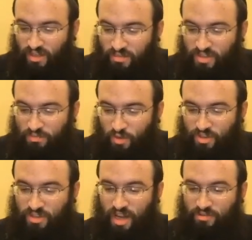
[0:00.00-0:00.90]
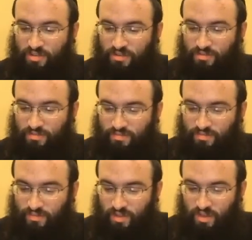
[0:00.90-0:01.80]
Nimsa moser nafsha.
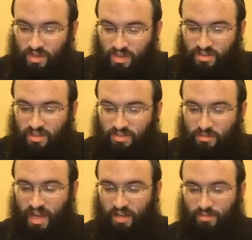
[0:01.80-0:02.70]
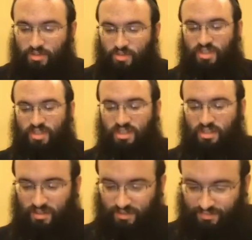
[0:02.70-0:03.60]
So says Rabbi Nachman, you see
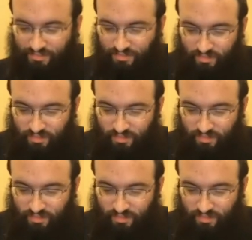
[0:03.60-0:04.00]
here